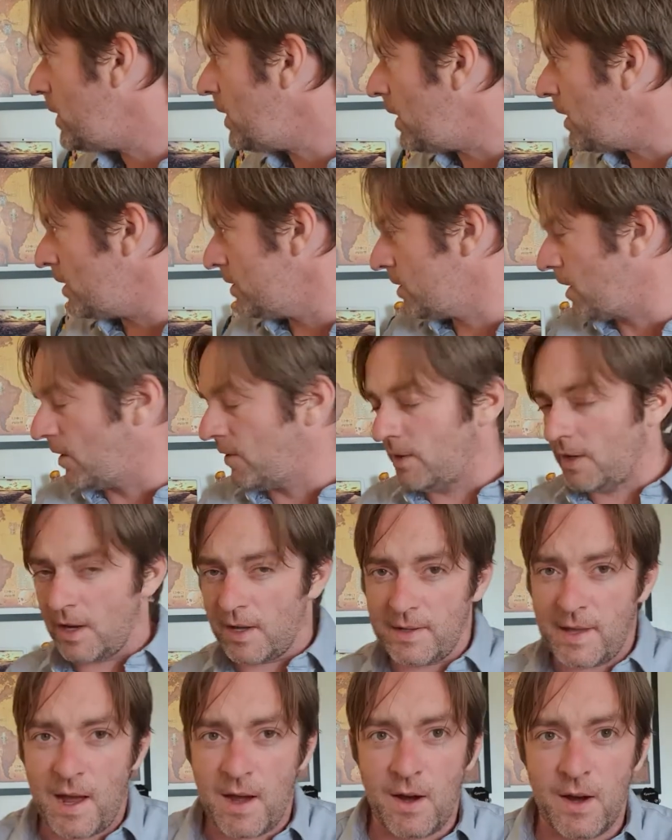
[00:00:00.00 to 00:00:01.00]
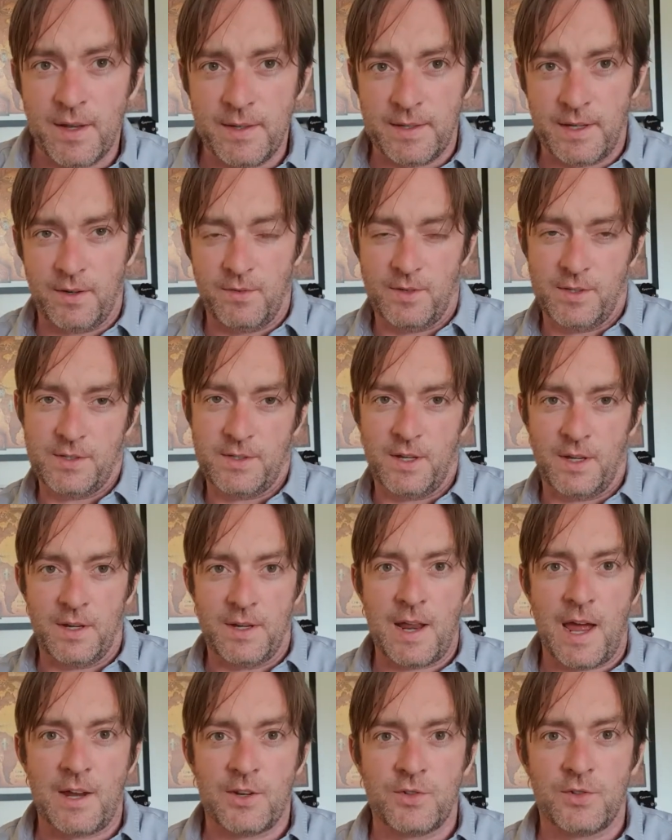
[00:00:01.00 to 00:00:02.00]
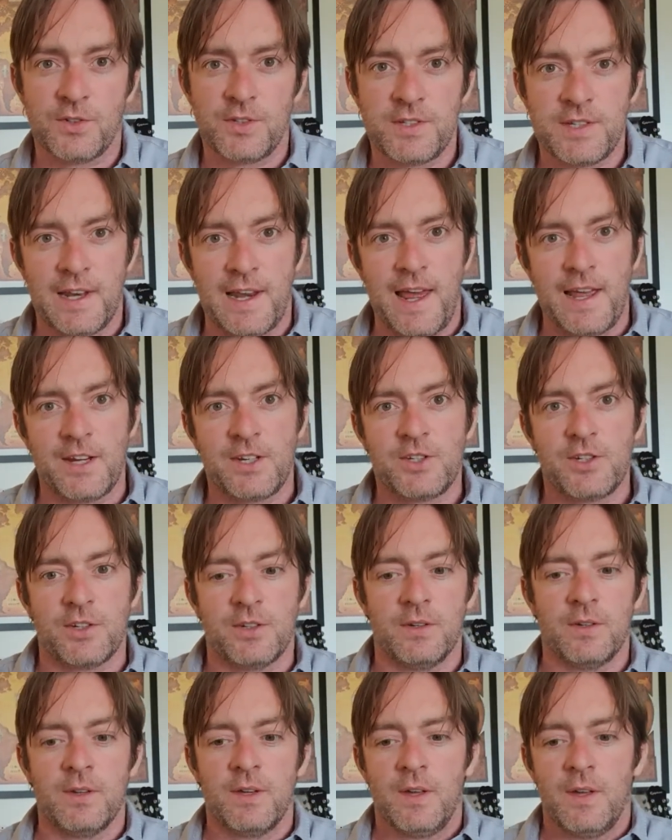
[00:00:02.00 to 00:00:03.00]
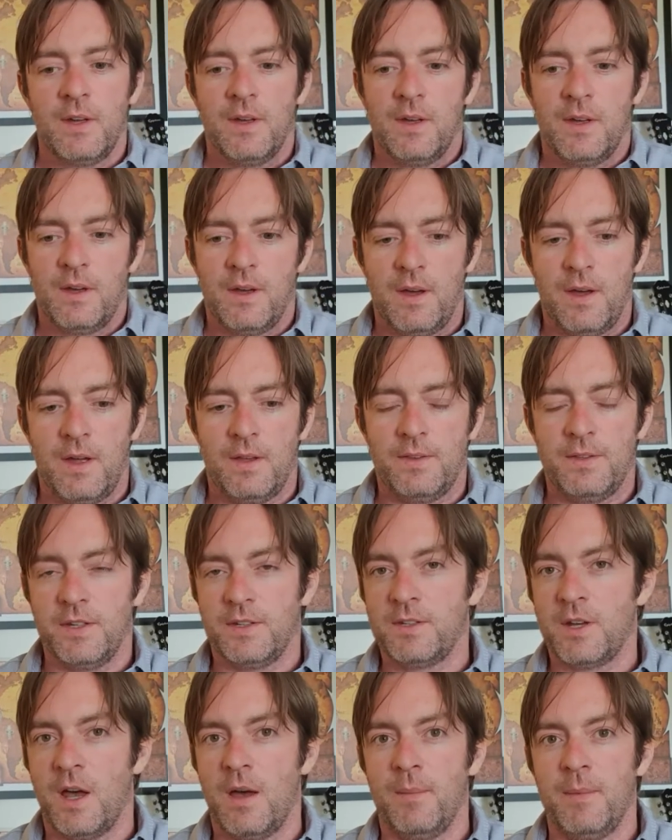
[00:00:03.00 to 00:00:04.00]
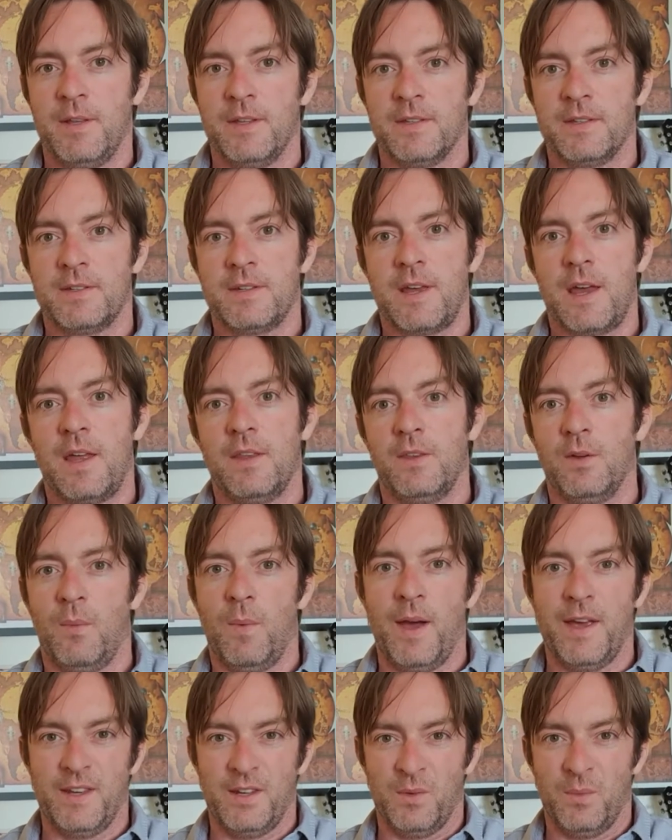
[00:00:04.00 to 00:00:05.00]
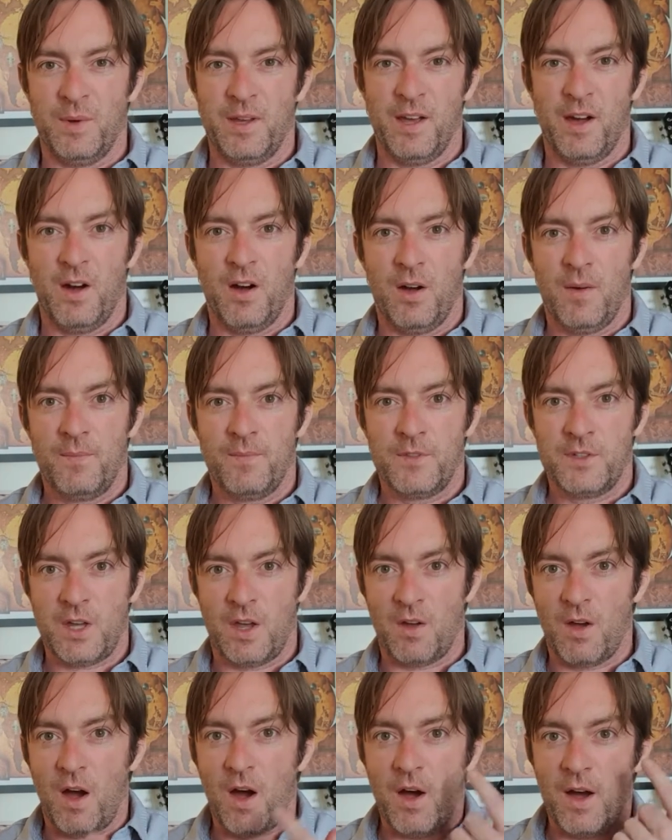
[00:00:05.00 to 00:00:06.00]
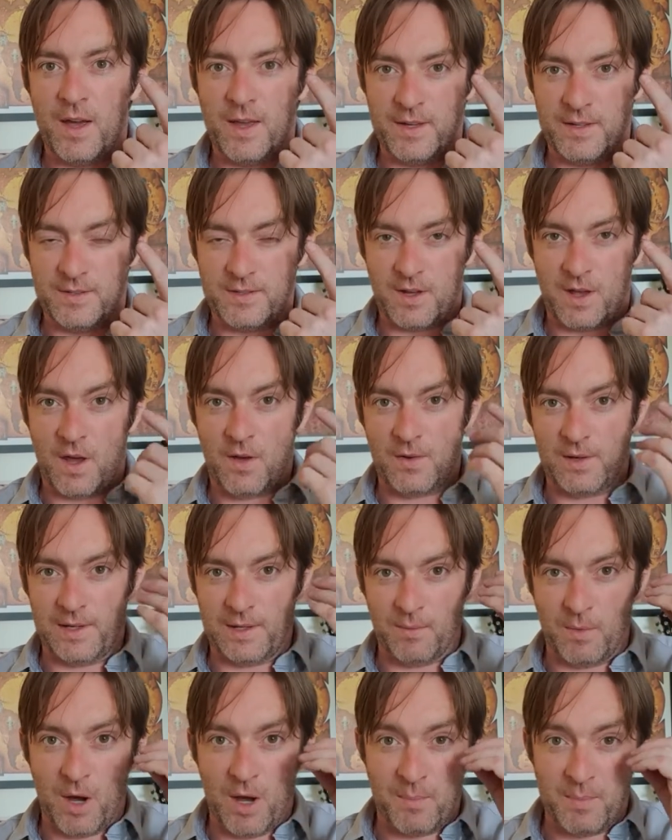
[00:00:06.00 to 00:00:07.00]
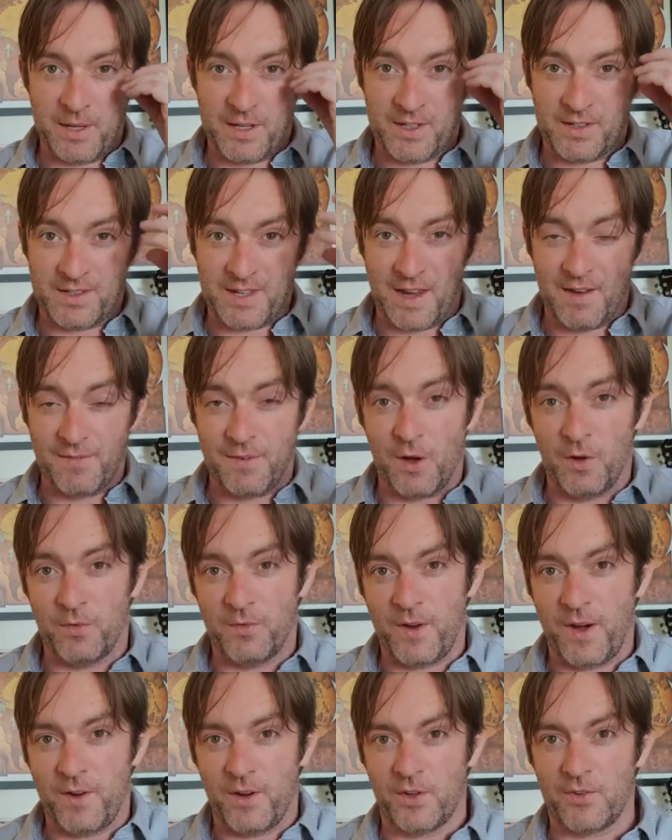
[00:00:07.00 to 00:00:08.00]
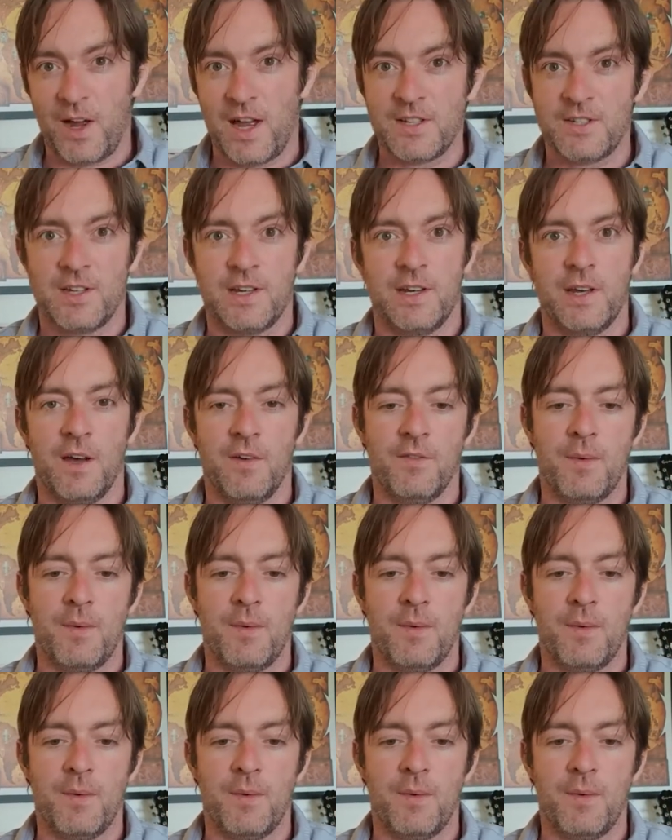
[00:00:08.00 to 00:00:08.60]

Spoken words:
So that idea is that natural selection determines the way that we are. So eyes only work because they evolve very gradually over